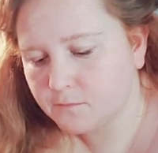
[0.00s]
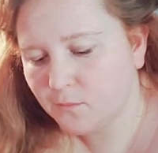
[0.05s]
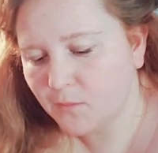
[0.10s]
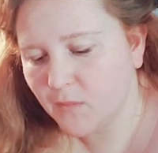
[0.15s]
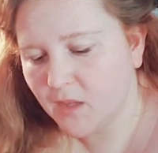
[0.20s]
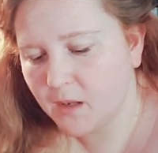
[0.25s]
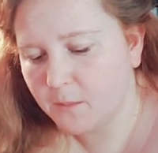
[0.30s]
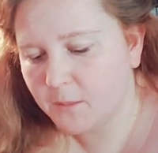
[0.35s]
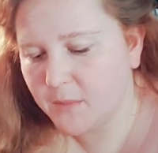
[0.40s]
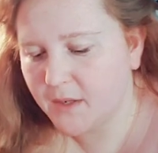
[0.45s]

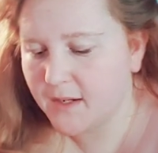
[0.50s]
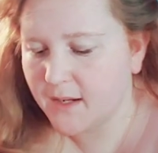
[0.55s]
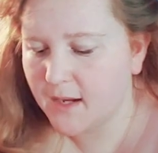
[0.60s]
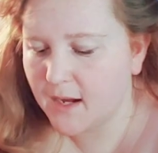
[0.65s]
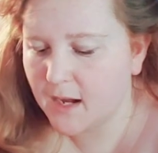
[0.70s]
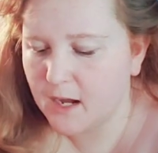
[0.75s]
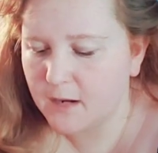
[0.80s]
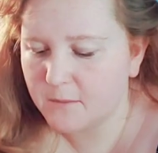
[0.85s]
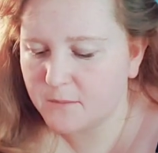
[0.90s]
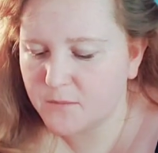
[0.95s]
But yeah,
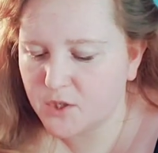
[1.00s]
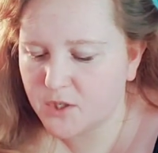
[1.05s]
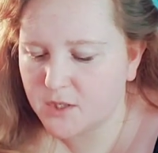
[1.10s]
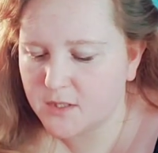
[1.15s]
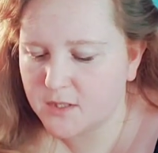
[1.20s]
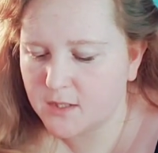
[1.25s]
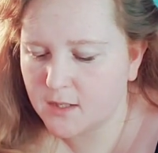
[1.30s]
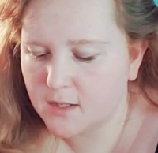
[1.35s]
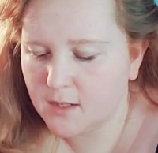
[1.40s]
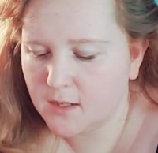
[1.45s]

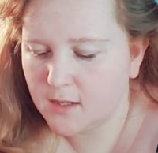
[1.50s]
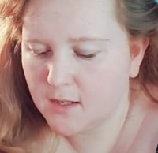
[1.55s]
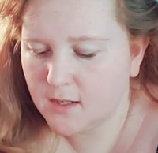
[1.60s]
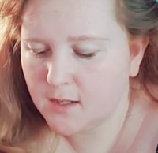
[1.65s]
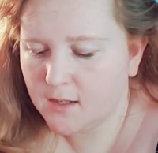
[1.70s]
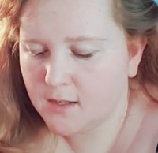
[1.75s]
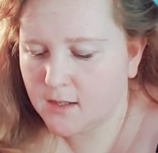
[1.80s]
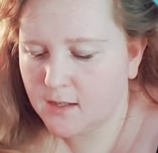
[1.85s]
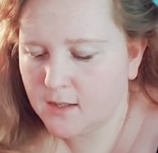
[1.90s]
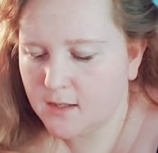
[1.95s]

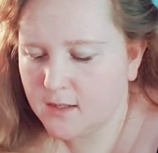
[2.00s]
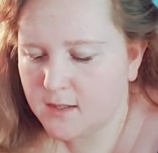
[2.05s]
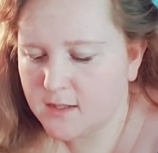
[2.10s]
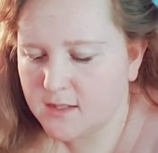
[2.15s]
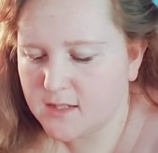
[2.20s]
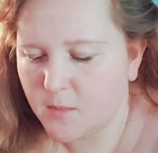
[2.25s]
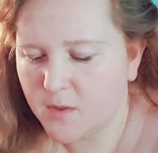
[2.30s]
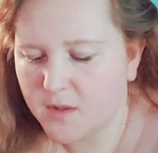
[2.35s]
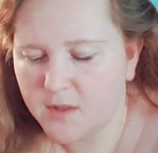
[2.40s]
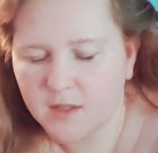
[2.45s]

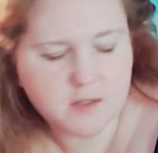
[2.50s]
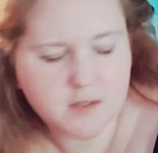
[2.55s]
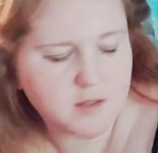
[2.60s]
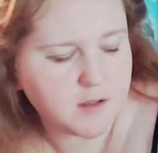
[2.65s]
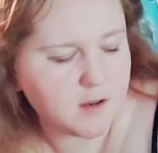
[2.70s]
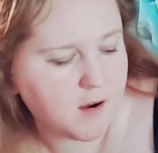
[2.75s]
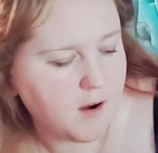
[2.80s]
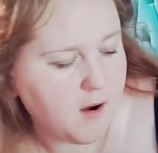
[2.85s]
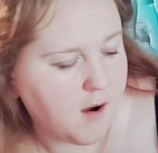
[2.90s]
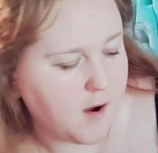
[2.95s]
some of these
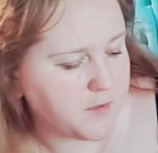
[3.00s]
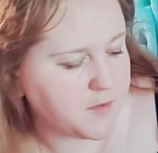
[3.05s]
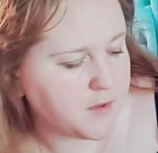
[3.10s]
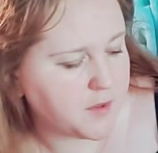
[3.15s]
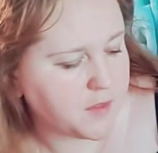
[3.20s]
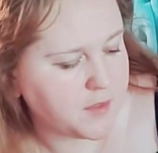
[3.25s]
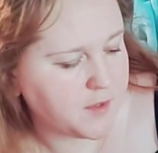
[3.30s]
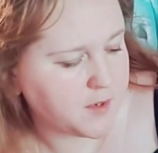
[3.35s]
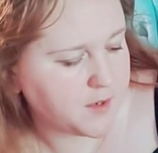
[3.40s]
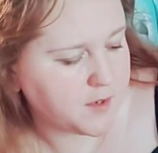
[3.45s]
are on the
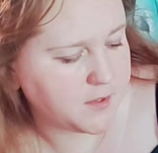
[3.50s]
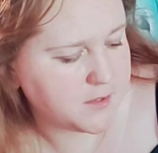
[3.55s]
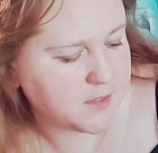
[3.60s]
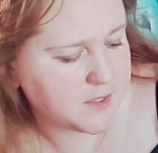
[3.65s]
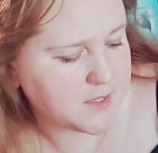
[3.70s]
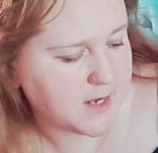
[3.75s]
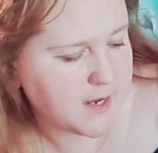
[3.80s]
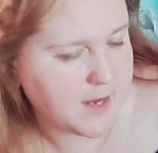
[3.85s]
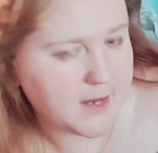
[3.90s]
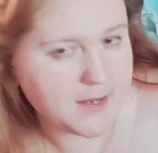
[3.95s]
thicker
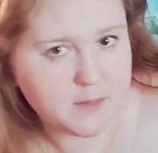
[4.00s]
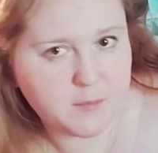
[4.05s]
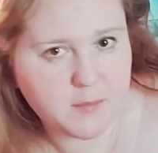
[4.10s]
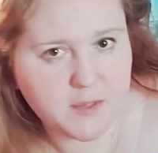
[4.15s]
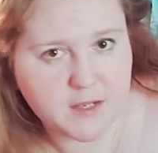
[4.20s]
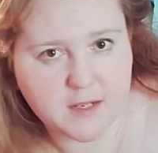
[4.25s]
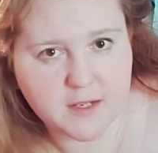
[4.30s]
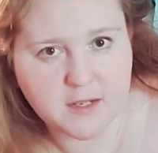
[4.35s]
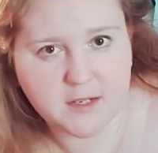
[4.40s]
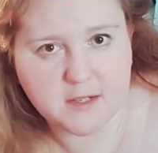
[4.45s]
side
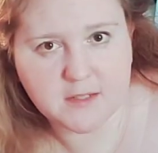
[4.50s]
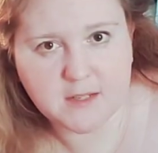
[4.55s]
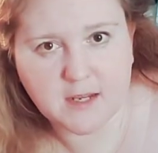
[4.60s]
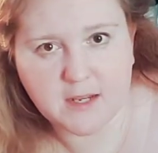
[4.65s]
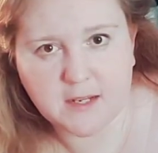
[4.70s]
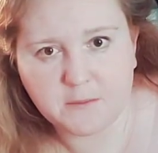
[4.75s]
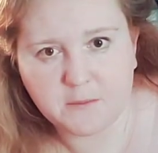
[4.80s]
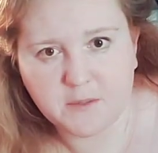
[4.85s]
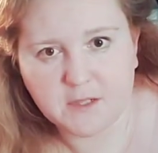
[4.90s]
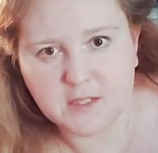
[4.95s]
because I
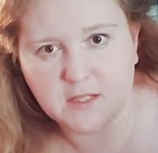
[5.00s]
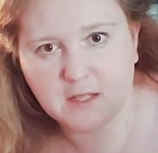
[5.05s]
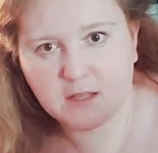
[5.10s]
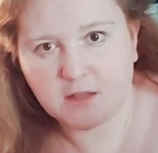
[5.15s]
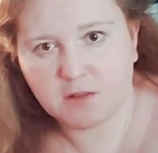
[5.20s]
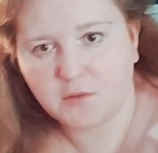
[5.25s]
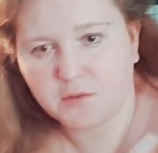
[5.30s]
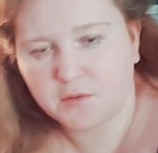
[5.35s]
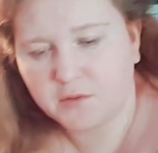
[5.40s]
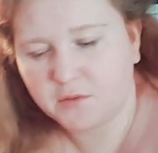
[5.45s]
was a
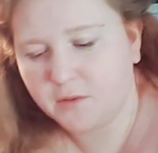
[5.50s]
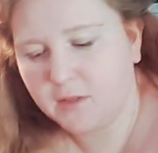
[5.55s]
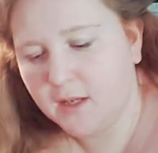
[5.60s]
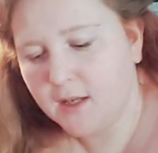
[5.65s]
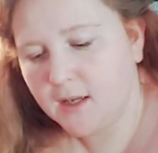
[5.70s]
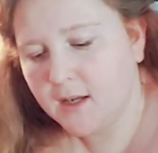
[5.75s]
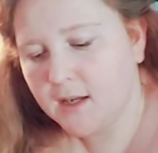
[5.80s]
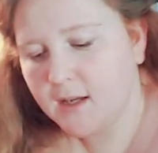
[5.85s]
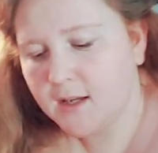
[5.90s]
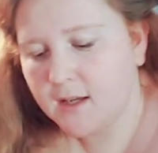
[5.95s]
little
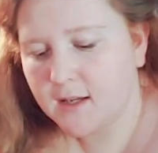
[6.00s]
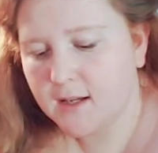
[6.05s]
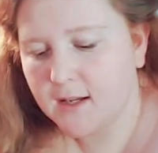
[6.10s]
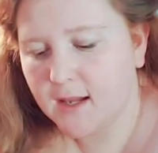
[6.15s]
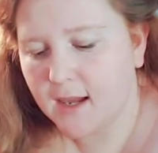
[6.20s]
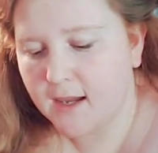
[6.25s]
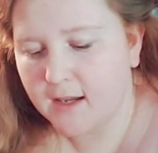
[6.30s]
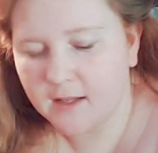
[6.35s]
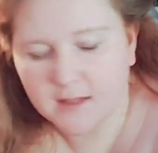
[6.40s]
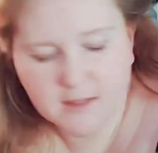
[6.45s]

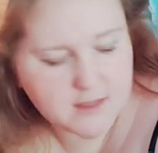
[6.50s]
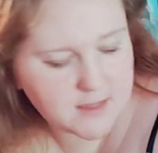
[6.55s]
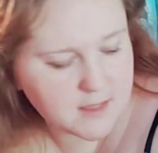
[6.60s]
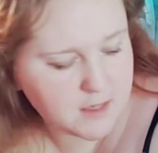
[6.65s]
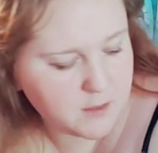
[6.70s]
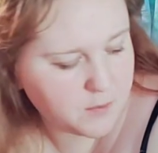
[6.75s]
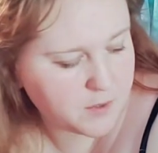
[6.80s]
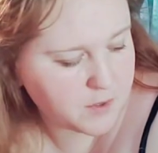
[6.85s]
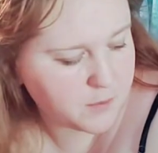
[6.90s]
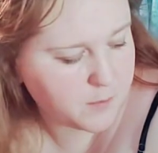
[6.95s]
antsy
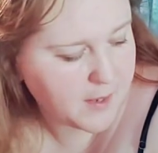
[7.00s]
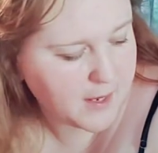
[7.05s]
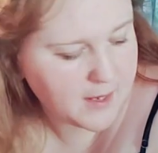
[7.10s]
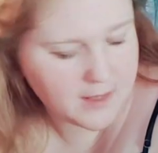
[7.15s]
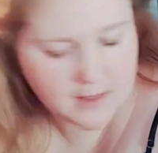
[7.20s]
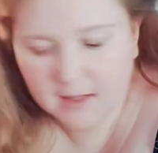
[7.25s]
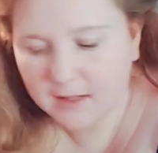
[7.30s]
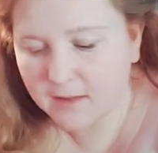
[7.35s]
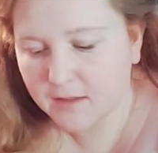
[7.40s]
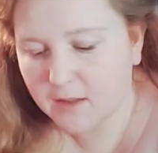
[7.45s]
with
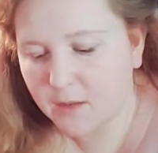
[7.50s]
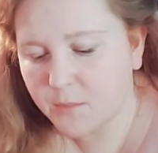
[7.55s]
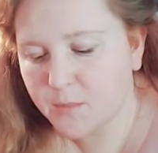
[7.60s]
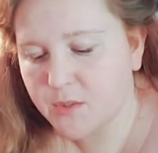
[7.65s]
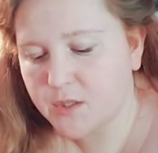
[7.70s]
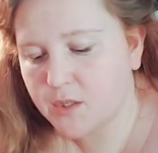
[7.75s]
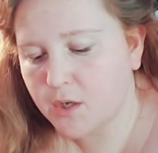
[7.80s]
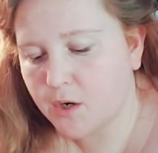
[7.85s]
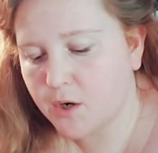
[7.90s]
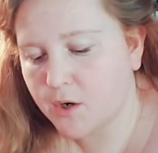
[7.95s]
painting them,
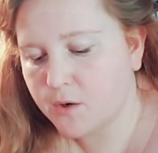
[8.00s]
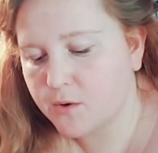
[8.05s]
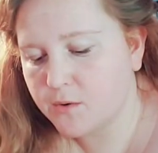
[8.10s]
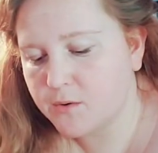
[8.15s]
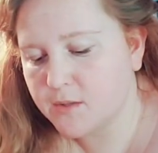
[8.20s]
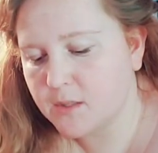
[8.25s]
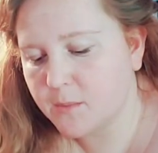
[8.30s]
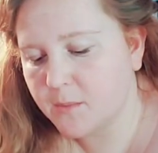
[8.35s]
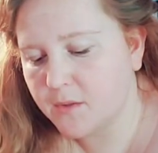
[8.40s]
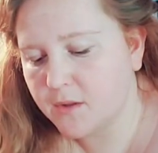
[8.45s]
so
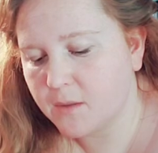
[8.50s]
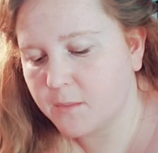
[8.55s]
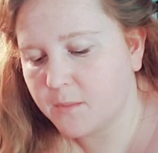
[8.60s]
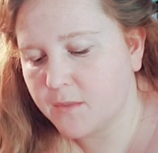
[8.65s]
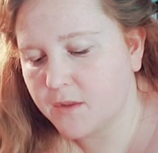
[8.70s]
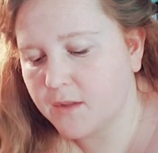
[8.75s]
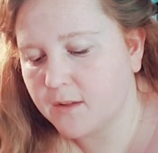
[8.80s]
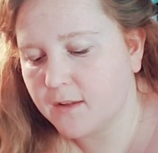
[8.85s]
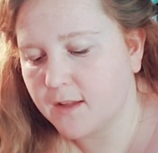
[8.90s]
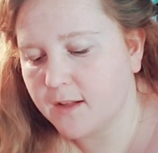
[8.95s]
some of them,
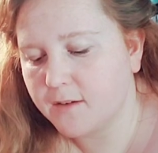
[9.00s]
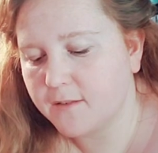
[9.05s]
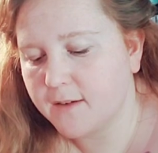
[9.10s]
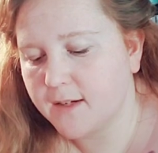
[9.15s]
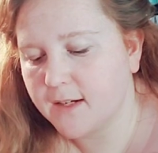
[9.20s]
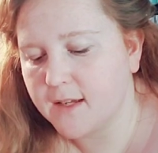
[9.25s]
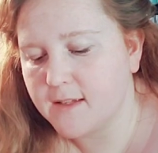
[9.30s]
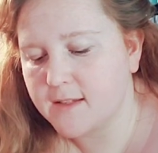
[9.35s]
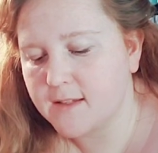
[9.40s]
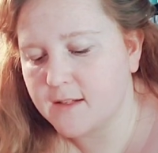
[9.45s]
the lettering
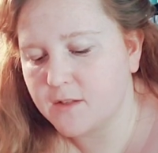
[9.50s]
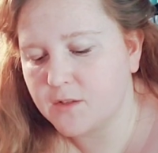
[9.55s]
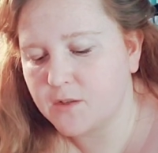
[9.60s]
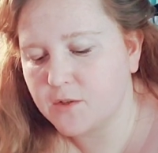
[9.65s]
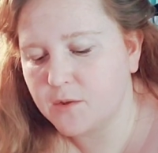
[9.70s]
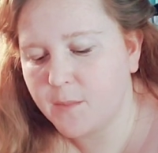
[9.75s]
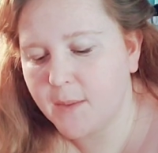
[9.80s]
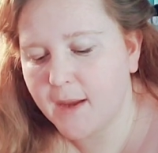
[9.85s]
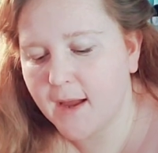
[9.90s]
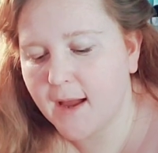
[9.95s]
isn't too
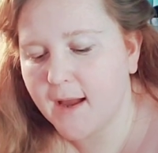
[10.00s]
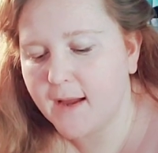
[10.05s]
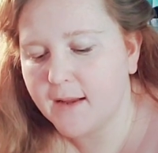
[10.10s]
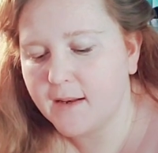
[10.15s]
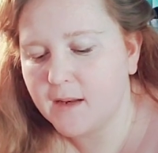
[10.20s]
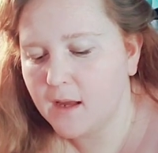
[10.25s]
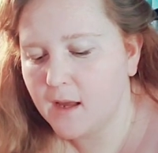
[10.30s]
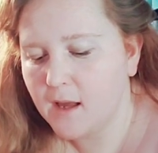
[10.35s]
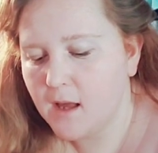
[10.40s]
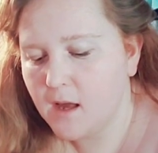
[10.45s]
bad,
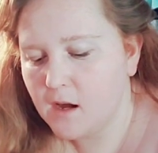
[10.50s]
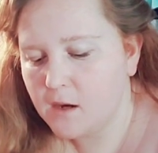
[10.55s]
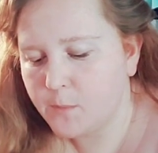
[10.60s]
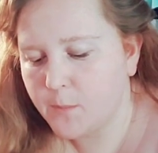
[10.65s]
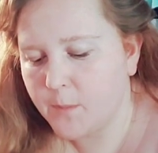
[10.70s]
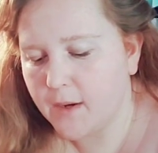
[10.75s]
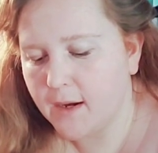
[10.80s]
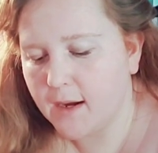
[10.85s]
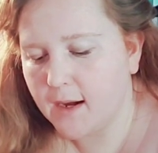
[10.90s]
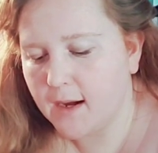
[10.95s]

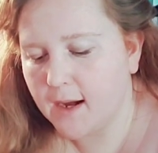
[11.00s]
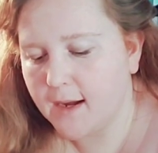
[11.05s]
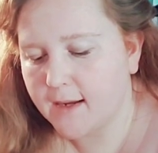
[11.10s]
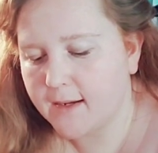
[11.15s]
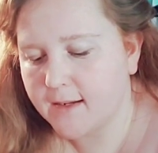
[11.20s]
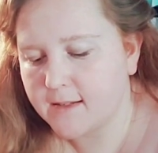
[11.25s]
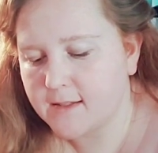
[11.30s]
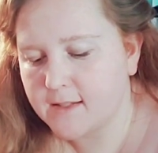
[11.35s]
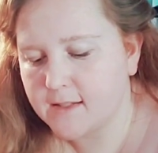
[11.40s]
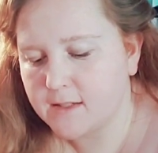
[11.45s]
but I
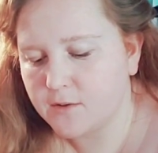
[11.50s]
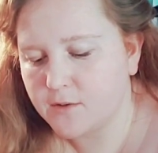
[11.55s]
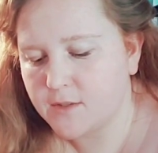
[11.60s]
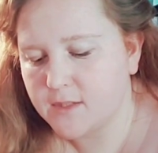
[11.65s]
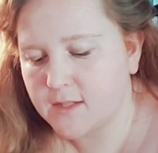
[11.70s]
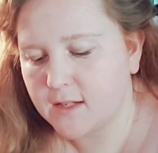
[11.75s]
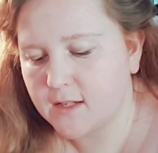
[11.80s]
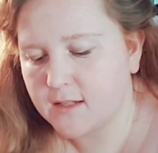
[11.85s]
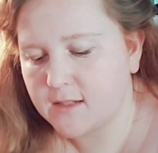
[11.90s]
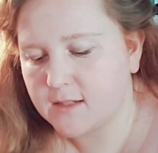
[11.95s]
can still
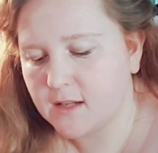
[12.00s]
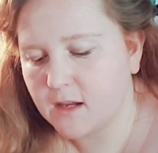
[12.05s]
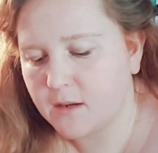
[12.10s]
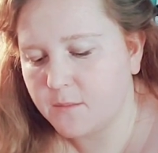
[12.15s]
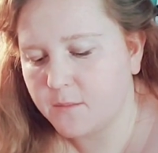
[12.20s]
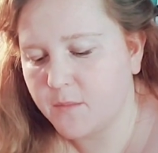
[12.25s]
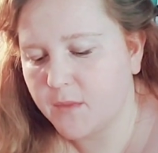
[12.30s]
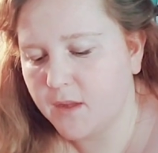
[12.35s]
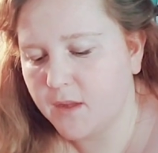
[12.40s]
see some